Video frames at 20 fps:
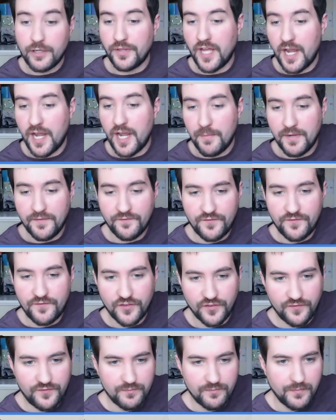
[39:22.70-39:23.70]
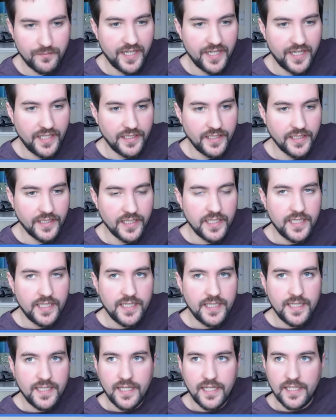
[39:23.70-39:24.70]
I mean, for me,
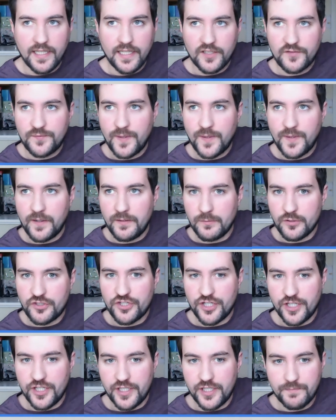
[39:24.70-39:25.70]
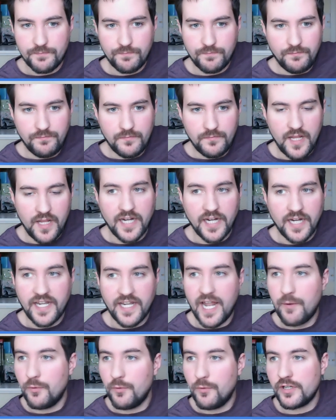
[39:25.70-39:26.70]
it's very much a
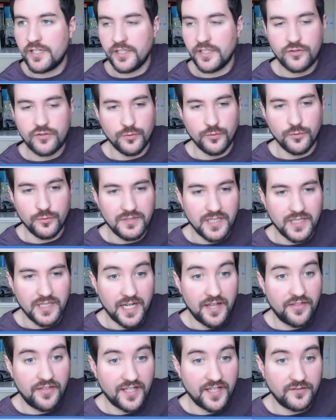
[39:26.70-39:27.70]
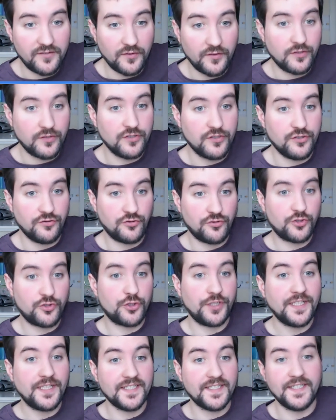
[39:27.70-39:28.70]
networking tool. I think as long as you
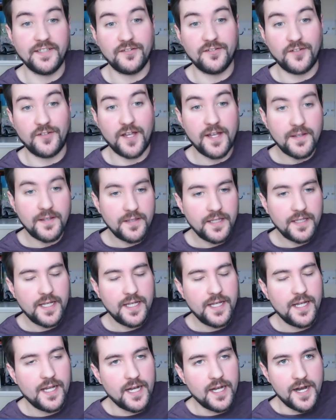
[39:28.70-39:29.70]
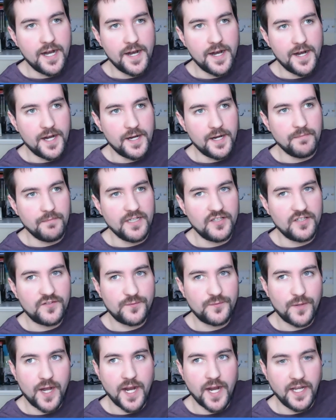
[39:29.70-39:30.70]
treat it as that, it's
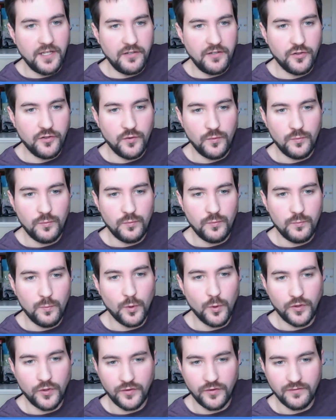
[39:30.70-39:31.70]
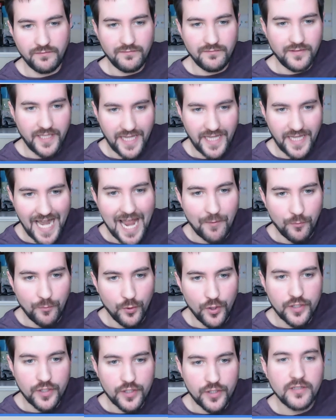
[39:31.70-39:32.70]
fine. You wouldn't
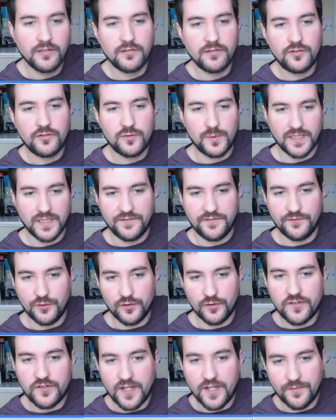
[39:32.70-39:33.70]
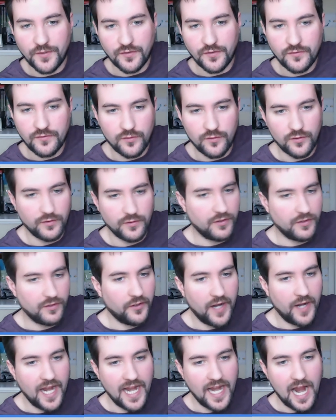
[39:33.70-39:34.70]
network 24/7 or
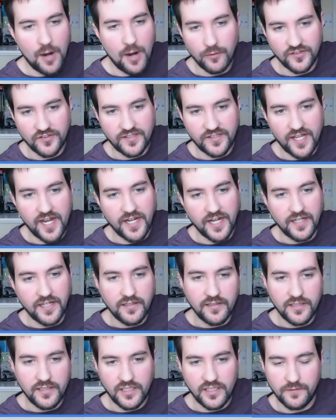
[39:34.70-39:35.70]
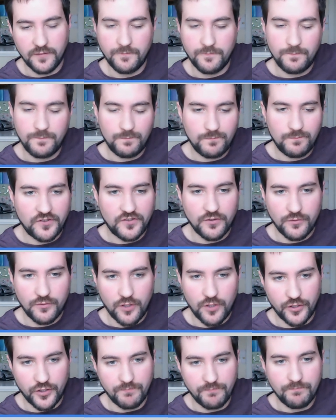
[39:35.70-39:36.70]
8 hours a day. You've still got
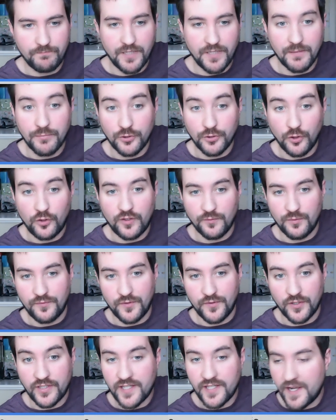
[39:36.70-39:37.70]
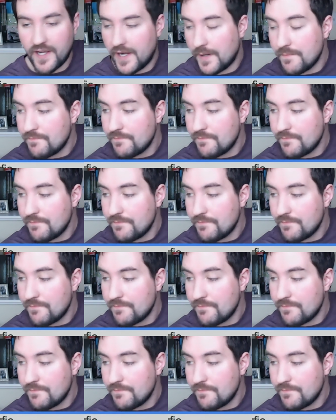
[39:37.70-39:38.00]
to be productive with your time.